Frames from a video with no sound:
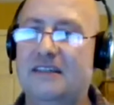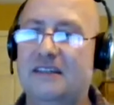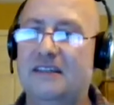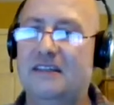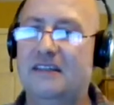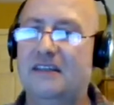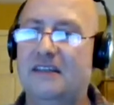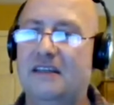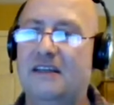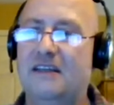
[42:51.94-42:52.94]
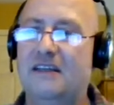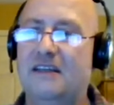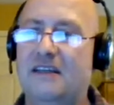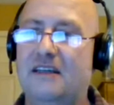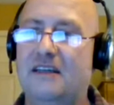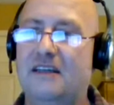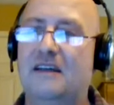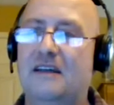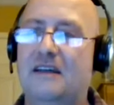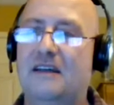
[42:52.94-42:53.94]

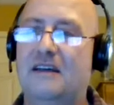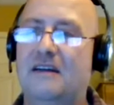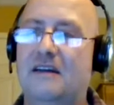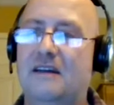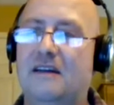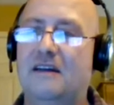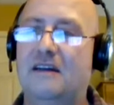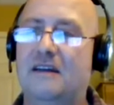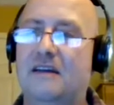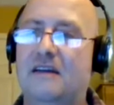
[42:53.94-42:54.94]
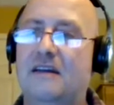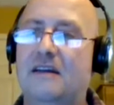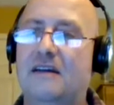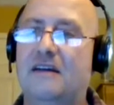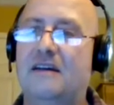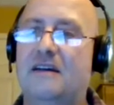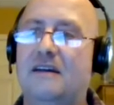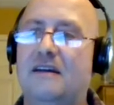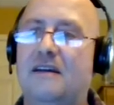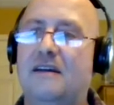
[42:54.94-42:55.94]

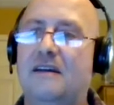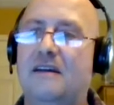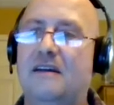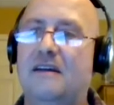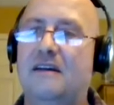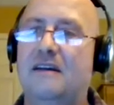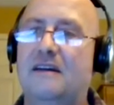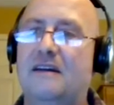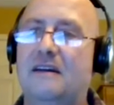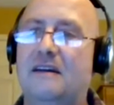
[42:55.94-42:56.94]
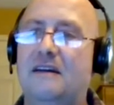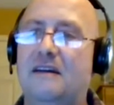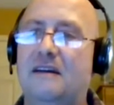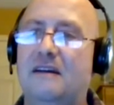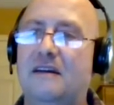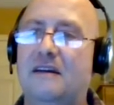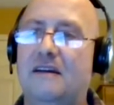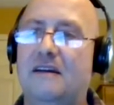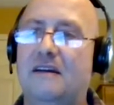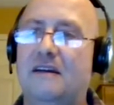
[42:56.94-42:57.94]

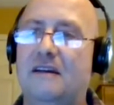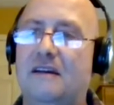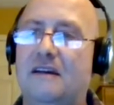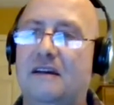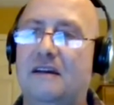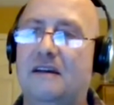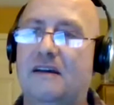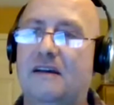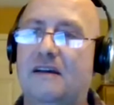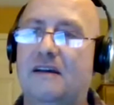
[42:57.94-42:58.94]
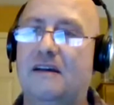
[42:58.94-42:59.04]
[no speech]